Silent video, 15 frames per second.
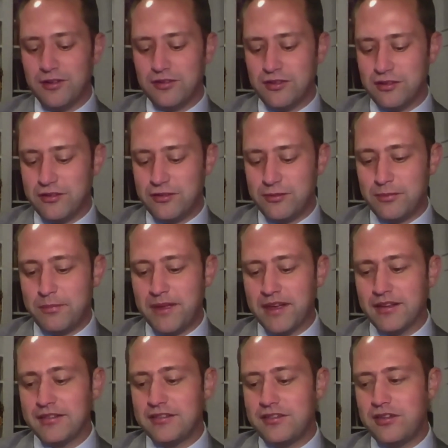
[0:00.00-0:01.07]
there's
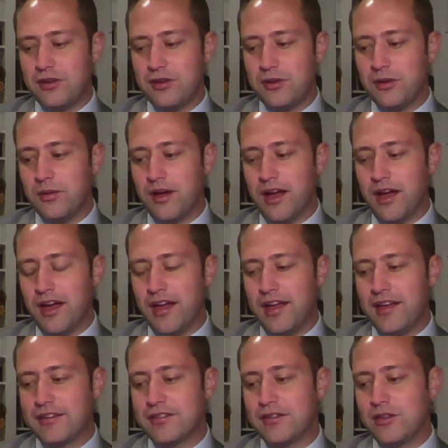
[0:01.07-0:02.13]
bills to
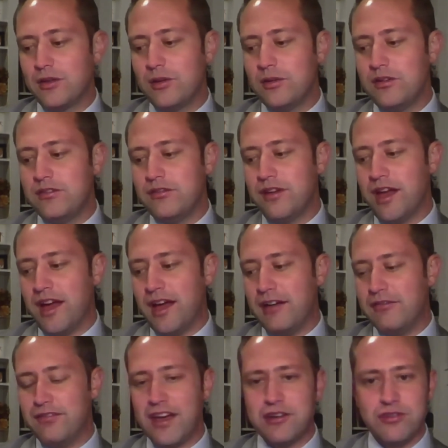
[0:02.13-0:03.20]
exclude
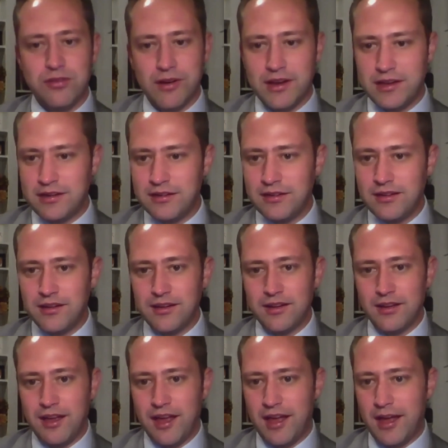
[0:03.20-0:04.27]
veteran
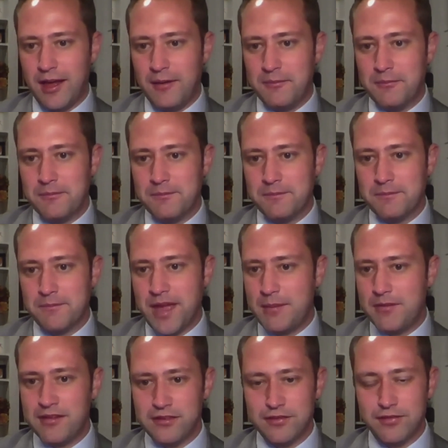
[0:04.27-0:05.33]

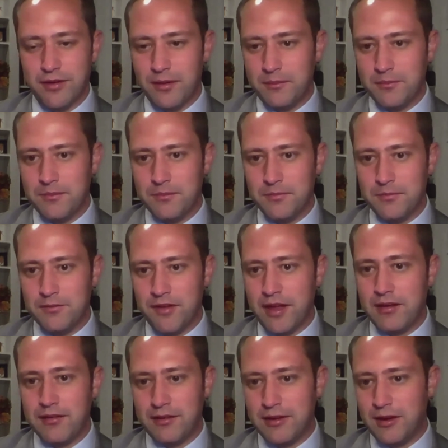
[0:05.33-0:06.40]
payments from,
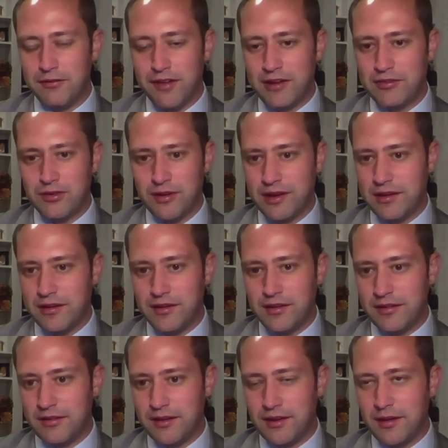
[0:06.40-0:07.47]

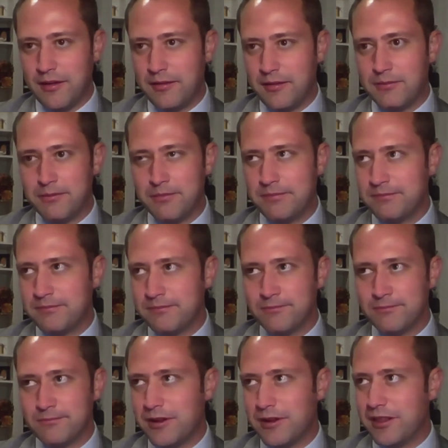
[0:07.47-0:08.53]
veteran,
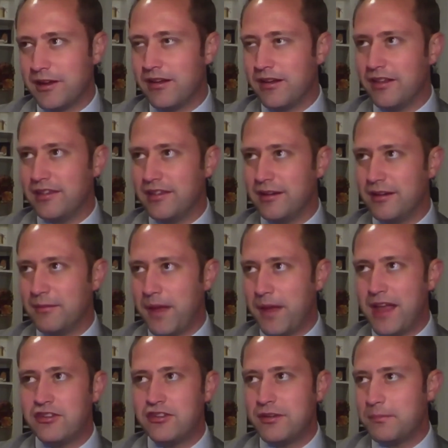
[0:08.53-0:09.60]
what do they call it? Their
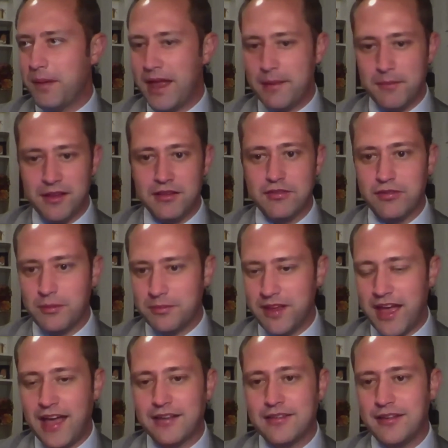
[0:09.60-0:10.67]
pension payments from
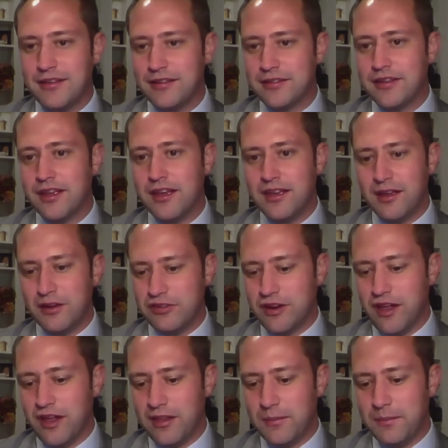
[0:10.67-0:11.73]
taxes. There's
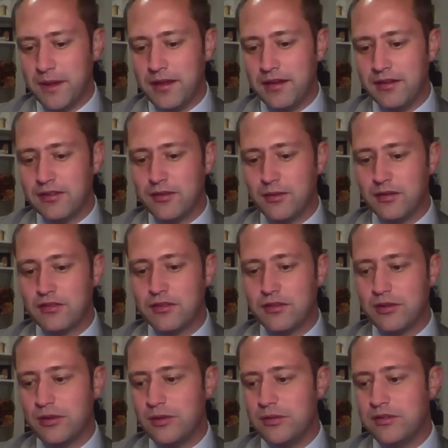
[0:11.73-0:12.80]
another bill to
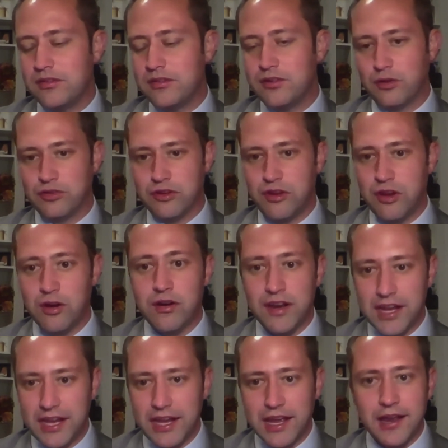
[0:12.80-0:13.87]
exclude Social
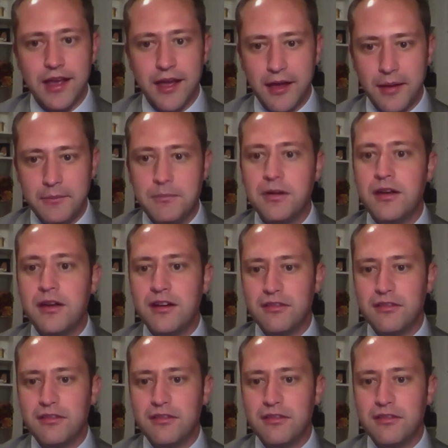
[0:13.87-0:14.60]
Security income.